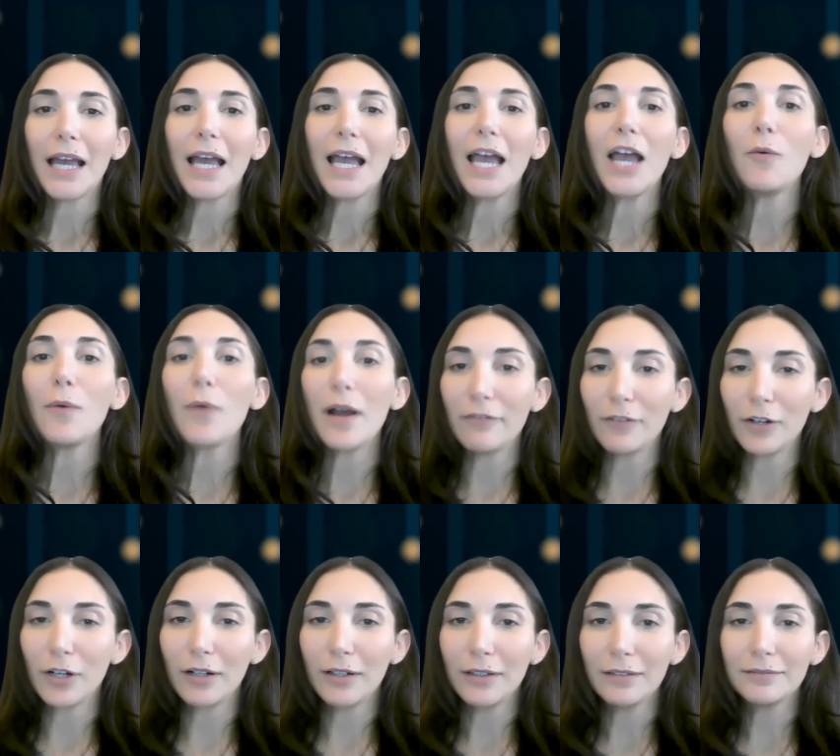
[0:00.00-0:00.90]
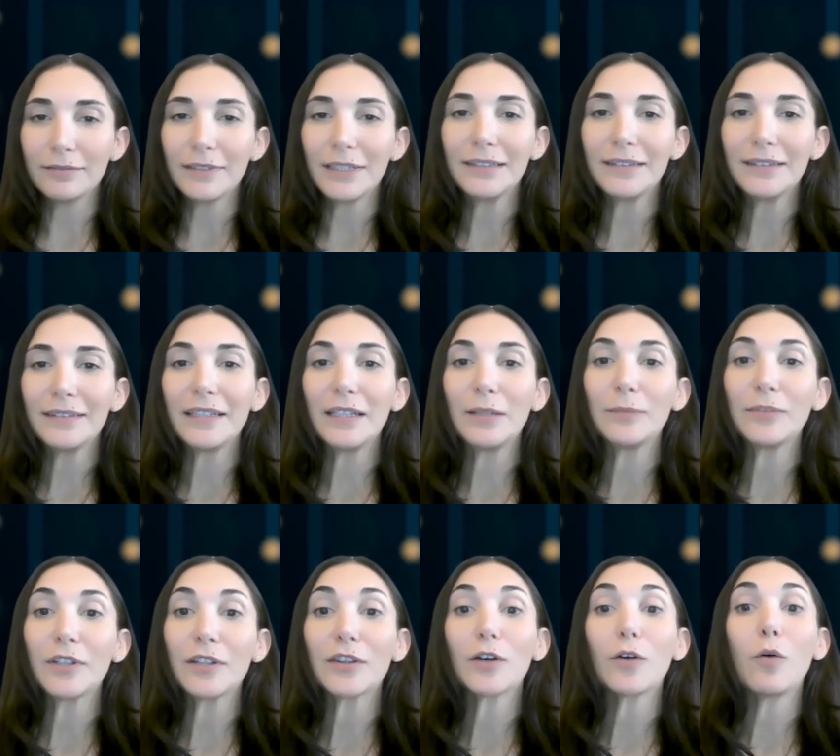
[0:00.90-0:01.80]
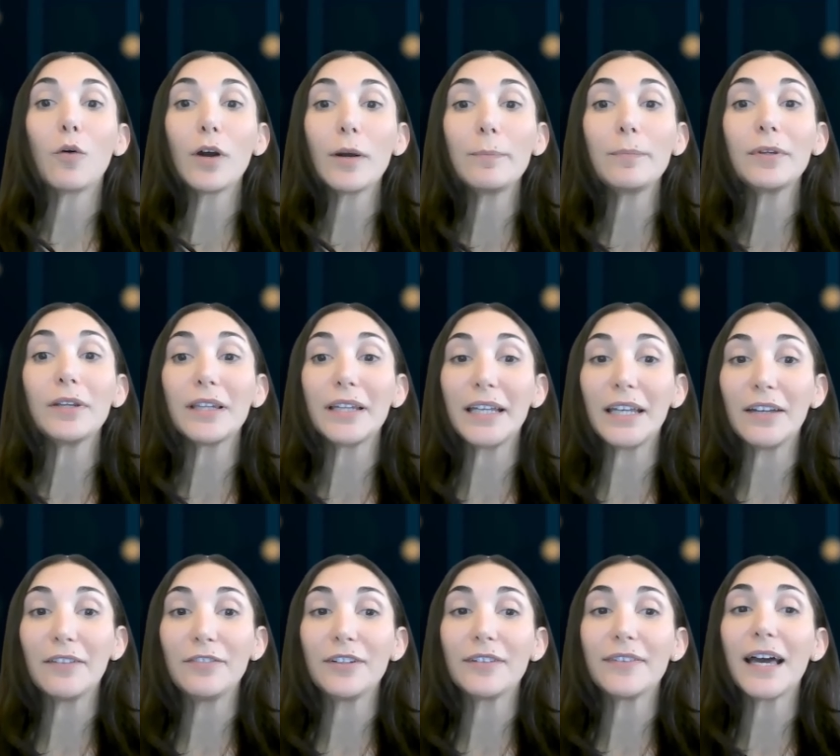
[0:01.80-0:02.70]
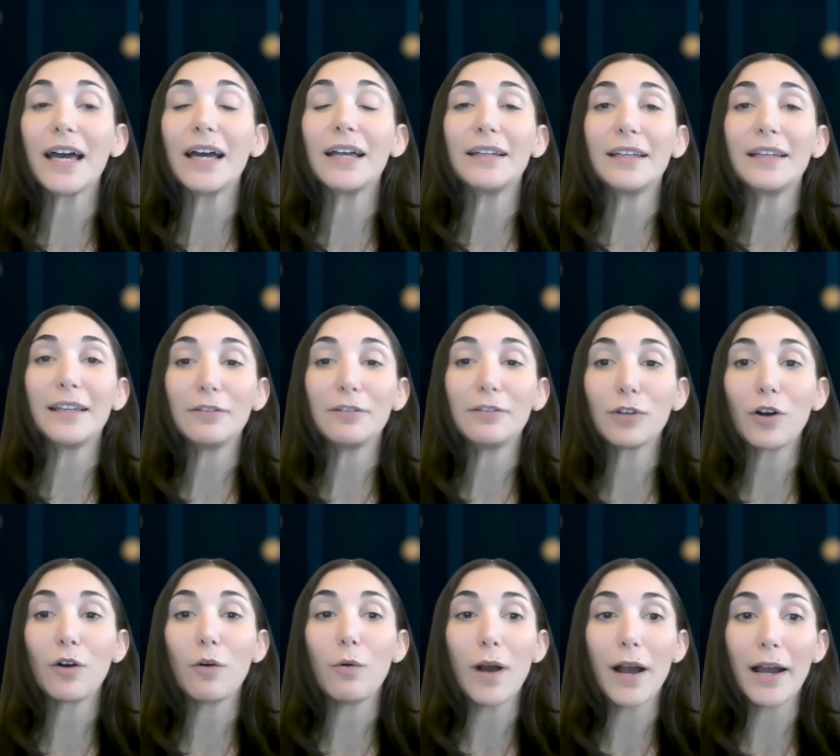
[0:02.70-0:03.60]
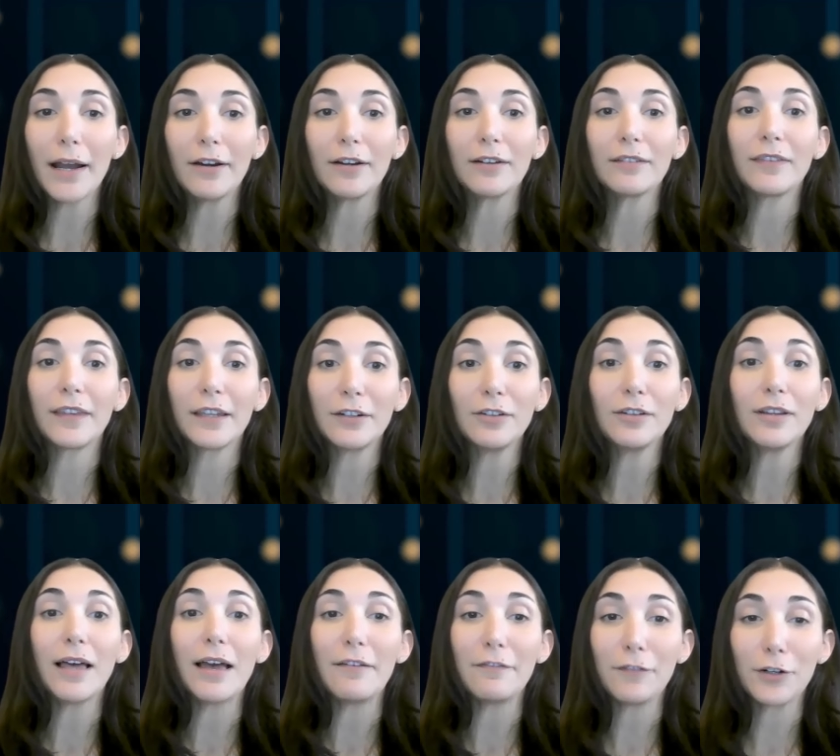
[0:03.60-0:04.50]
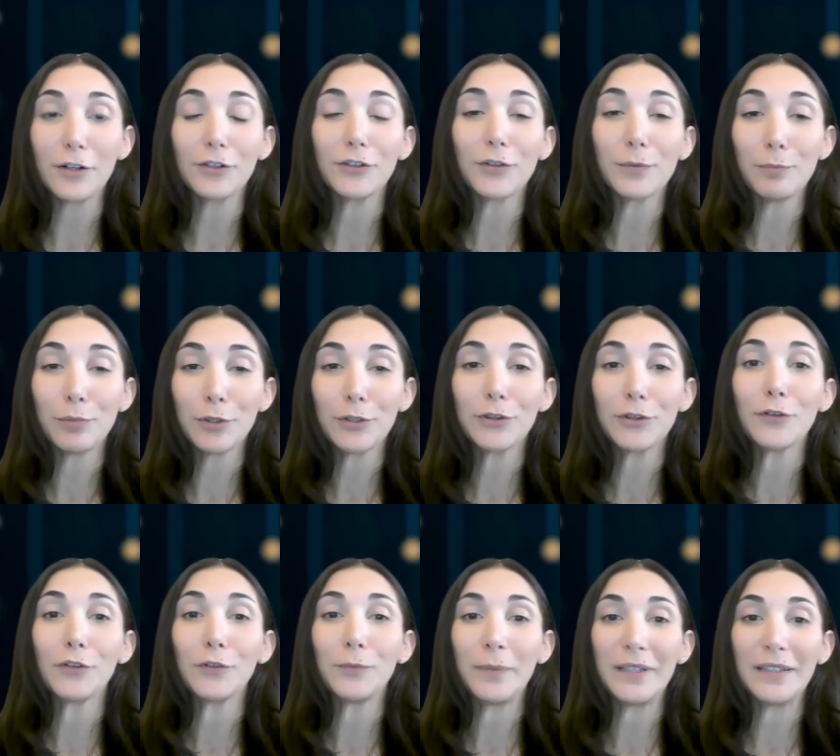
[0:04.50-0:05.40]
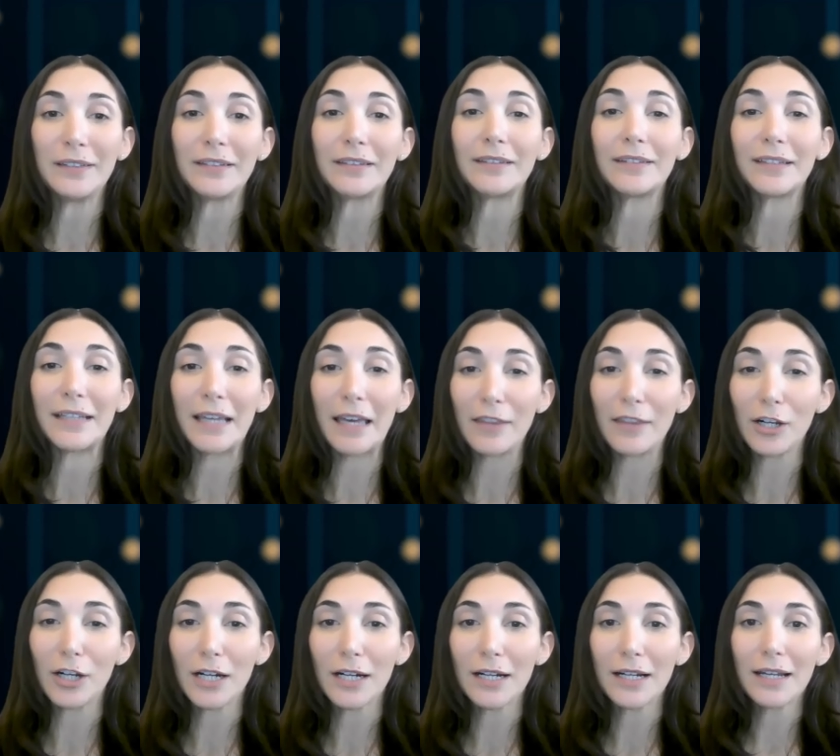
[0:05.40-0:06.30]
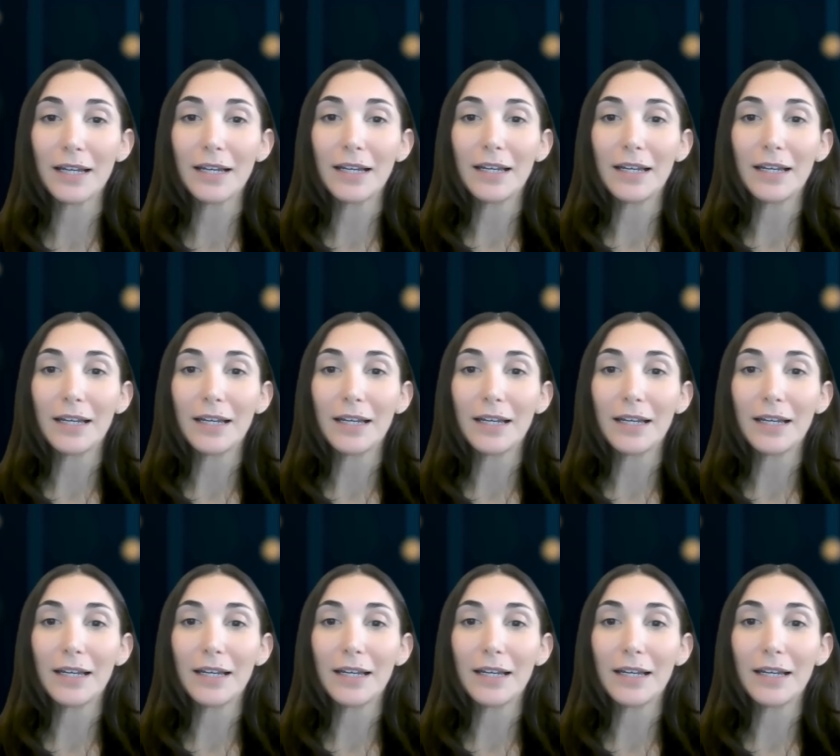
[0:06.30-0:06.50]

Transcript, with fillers: However, it seems that the court believed that it required little effort to put those pieces together.